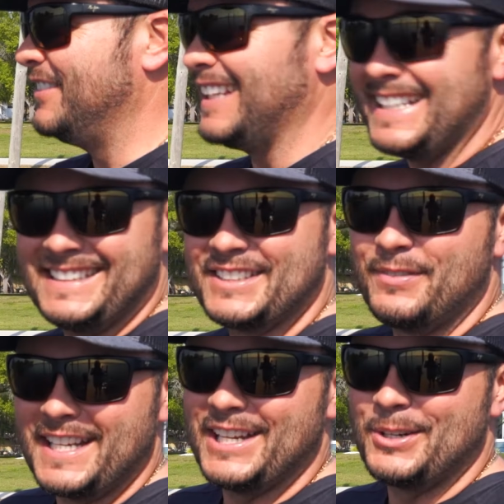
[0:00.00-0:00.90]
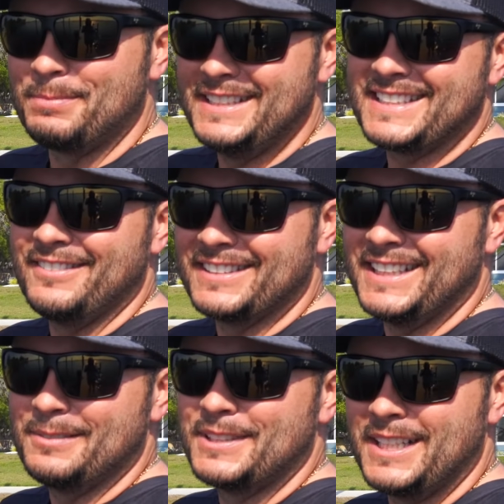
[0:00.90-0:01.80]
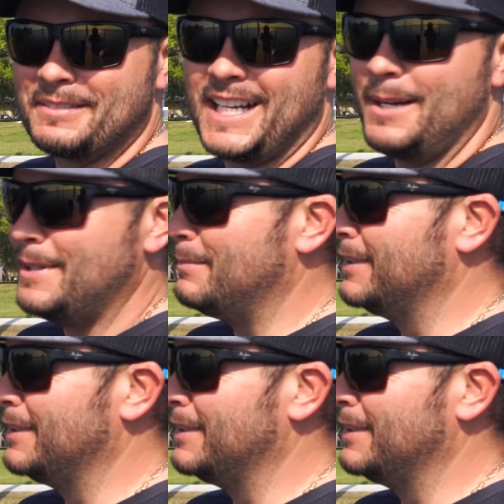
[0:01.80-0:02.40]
you like this video, please give a thumbs up, comment